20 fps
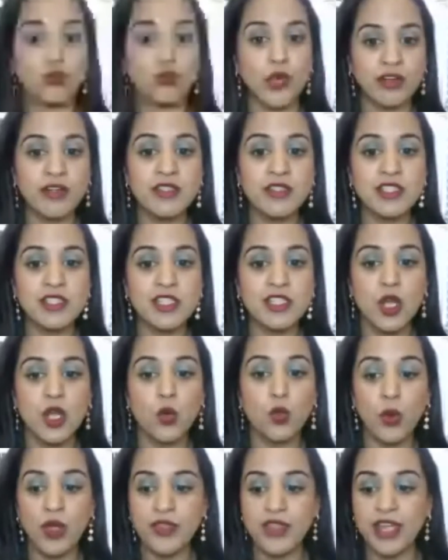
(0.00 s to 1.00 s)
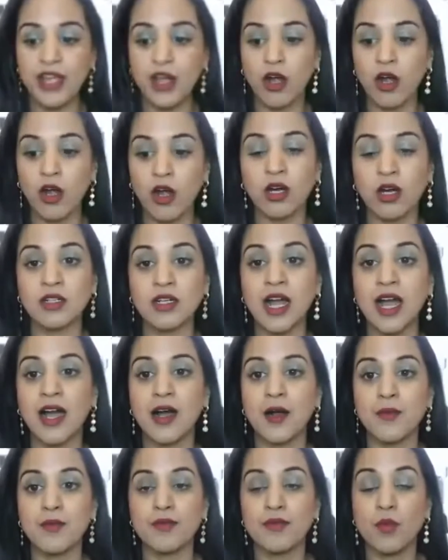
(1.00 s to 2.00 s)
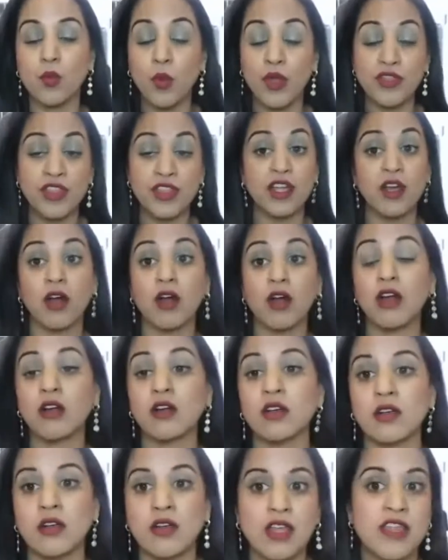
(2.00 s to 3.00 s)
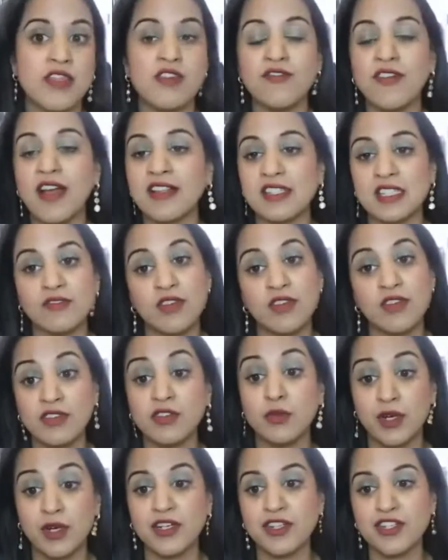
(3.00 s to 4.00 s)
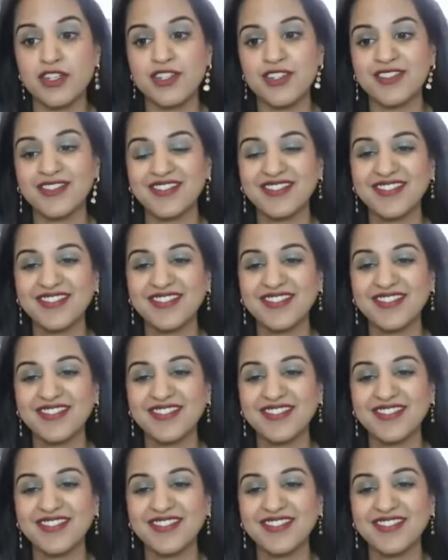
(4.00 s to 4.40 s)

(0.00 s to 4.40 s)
rarest when they are in the fancy vivid range.